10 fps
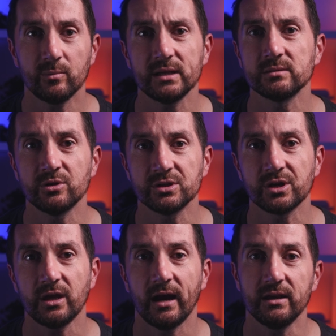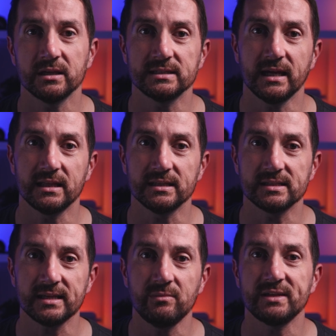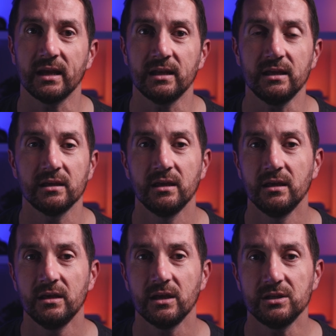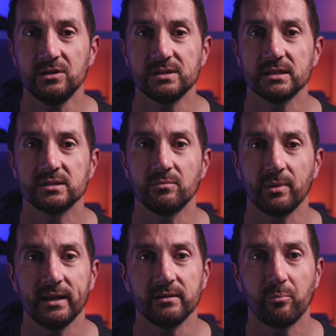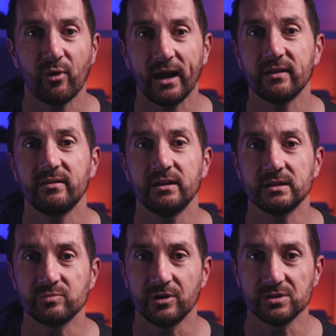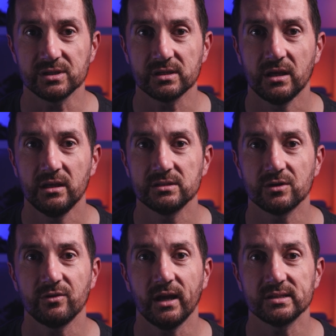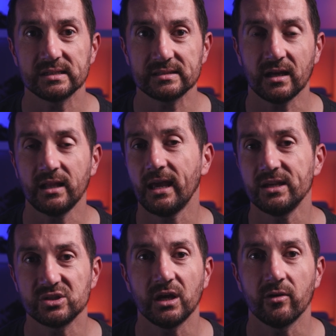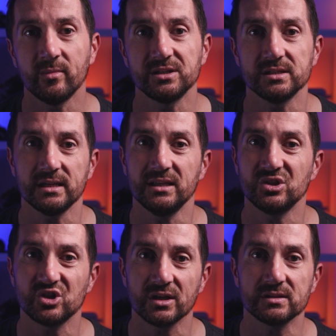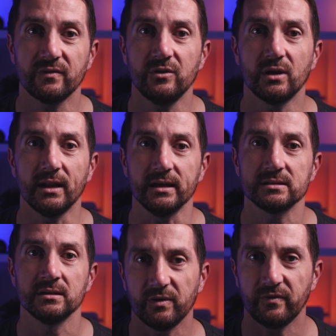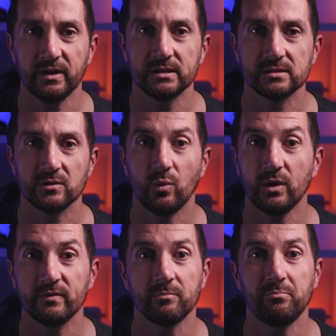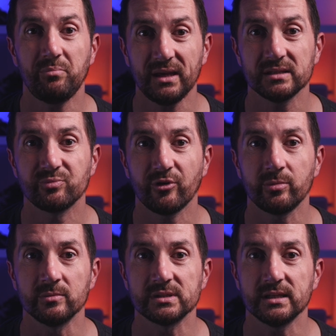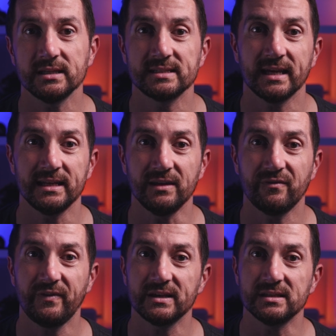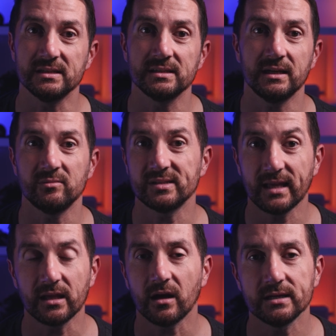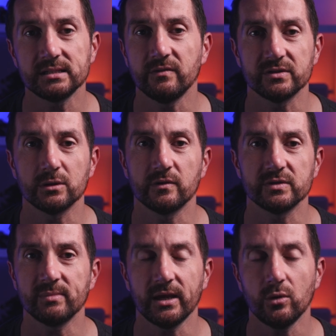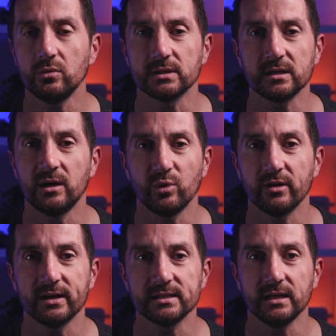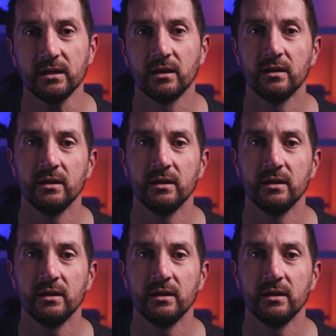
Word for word: And plus I'm gonna show you how you can take this same technique and use it to blend bracketed exposures to create stunning HDR images in just a few clicks. But first, one of the biggest problems that this technique fixes, and a mistake that I see photographers make all the time with their editing,